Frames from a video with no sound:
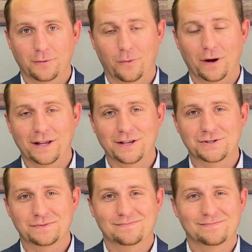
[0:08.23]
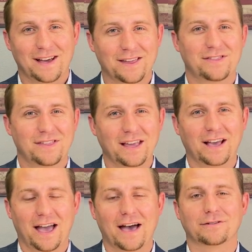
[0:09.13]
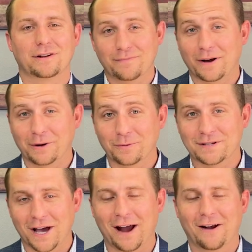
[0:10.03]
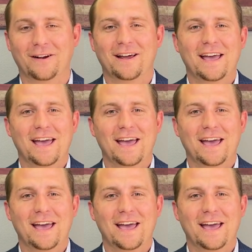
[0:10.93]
One is, I think I have enough money to retire.